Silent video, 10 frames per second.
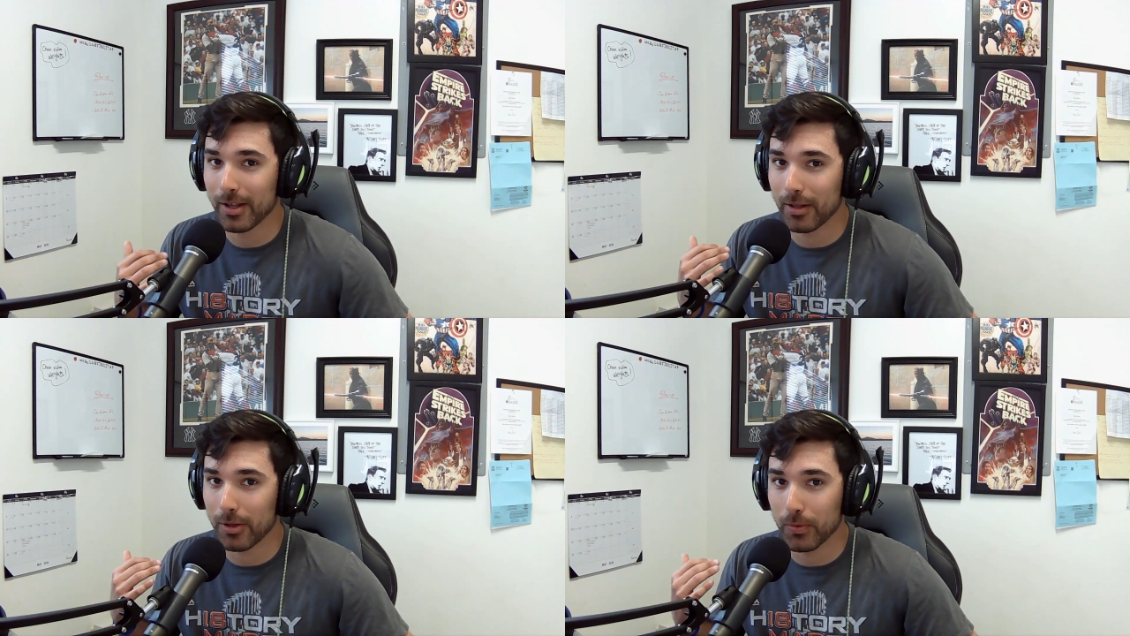
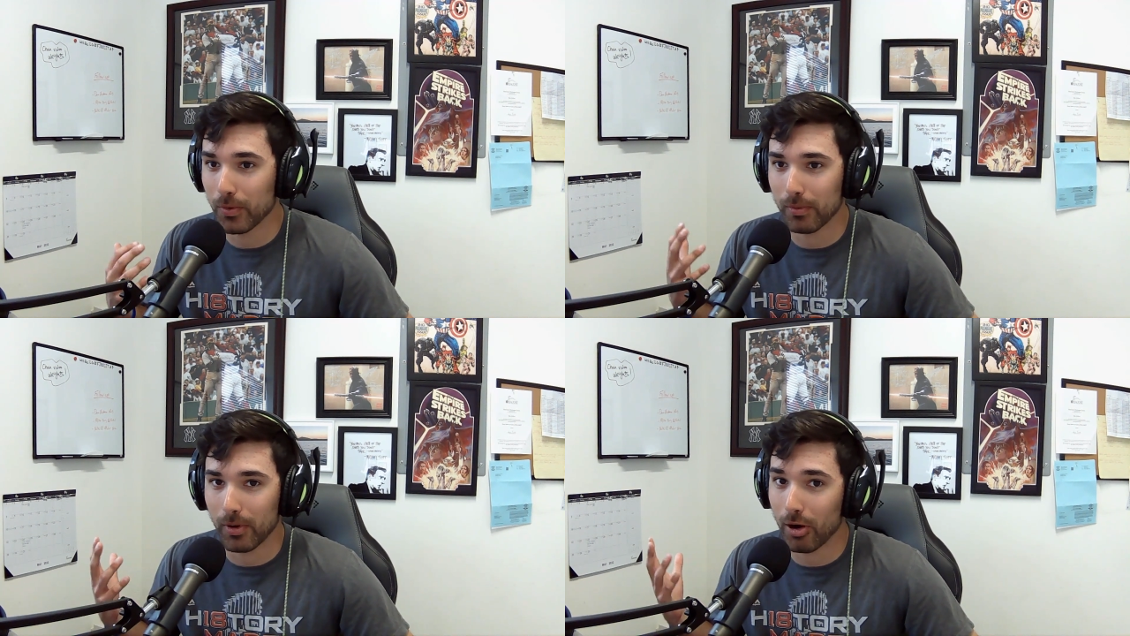
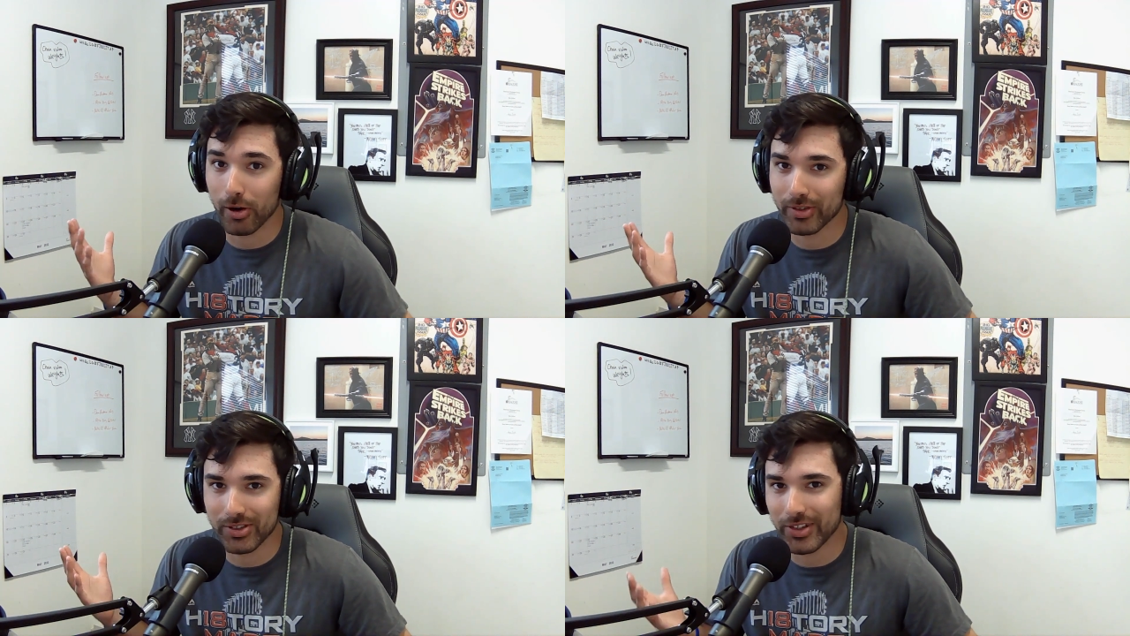you are in
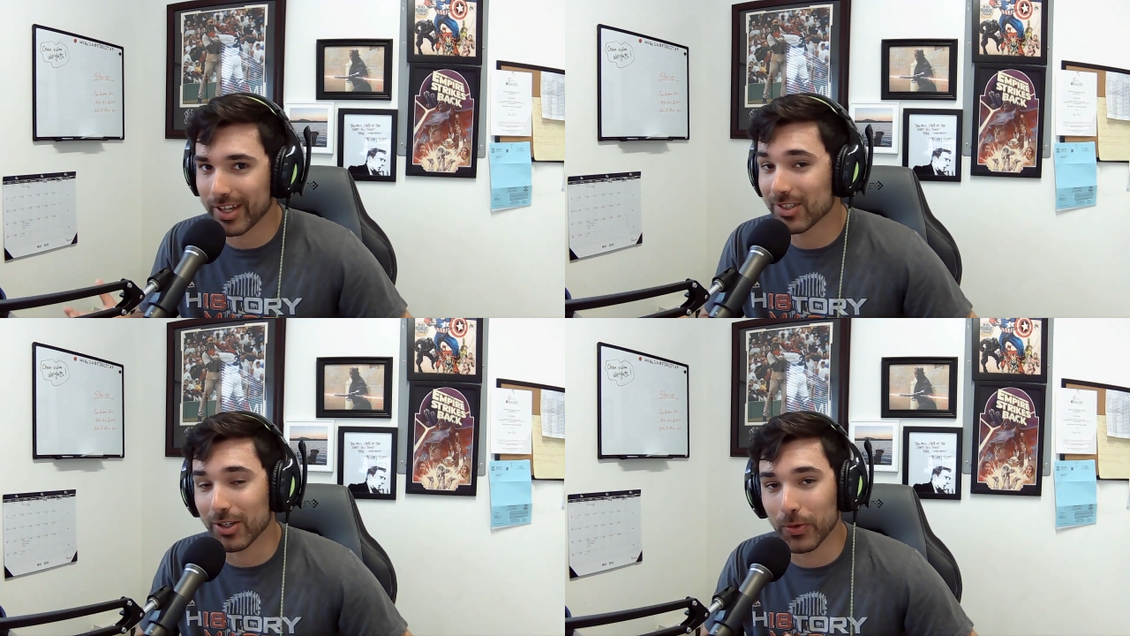the
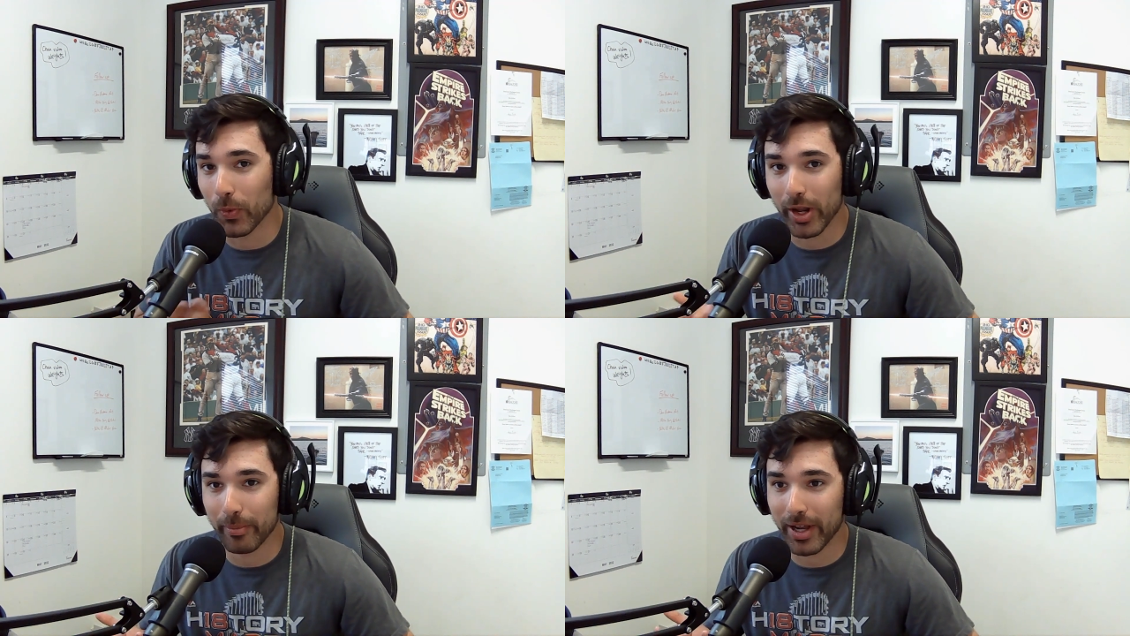States and you
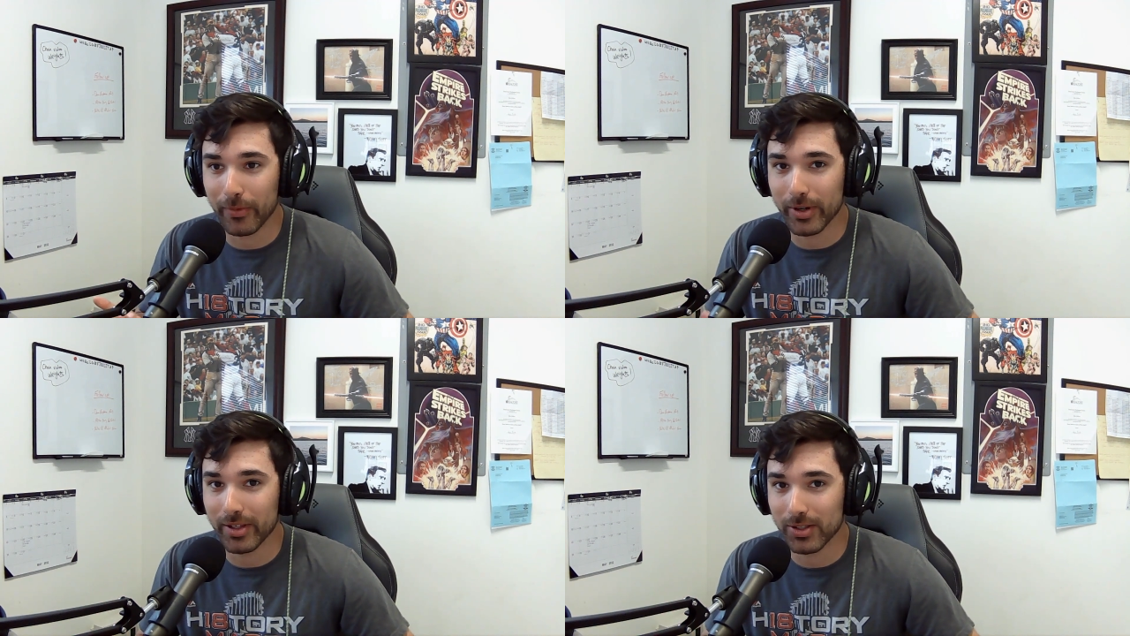want to buy
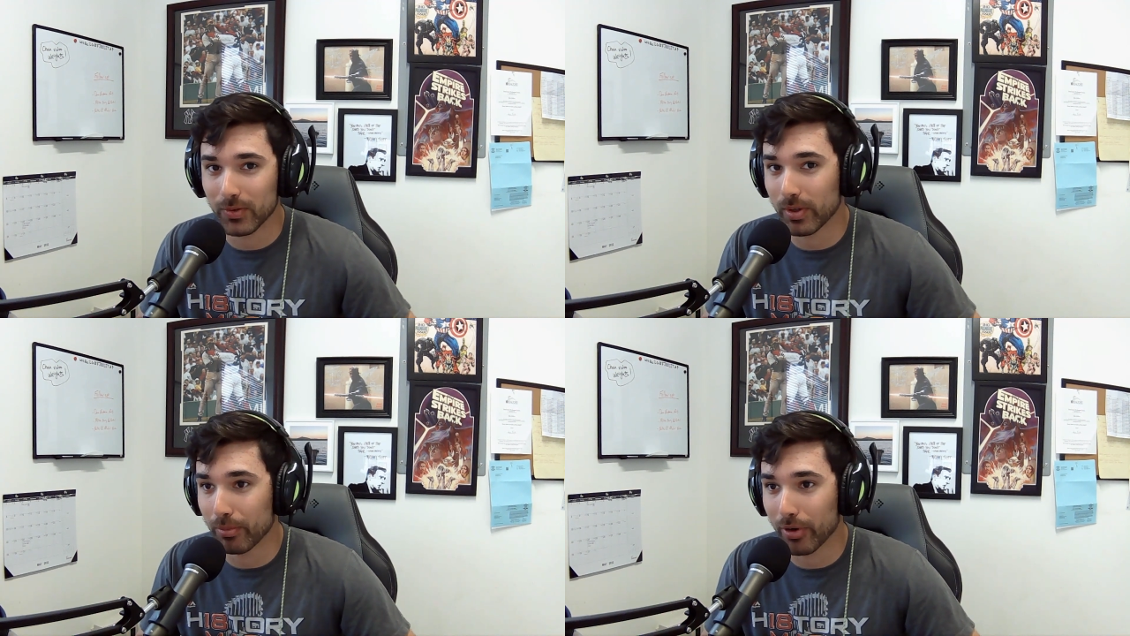one of these
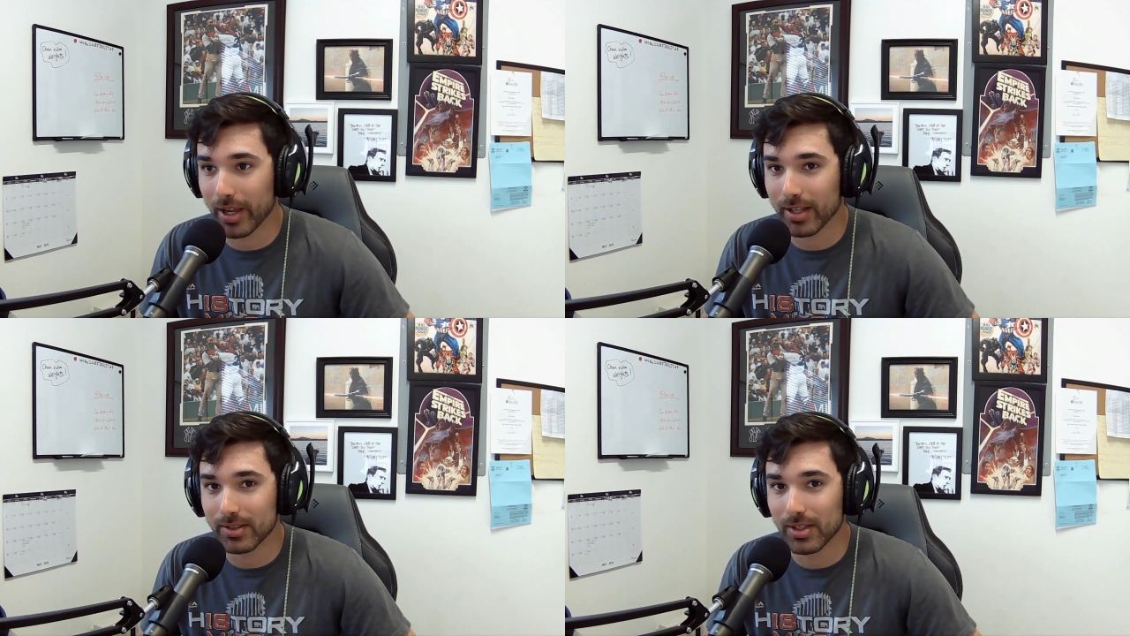3
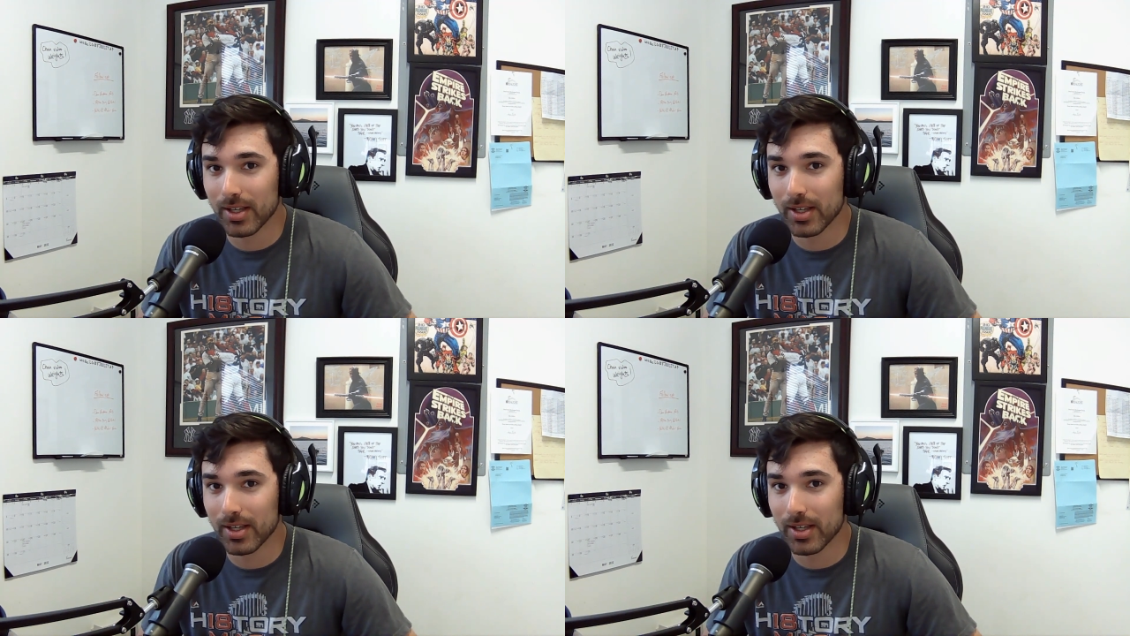brands.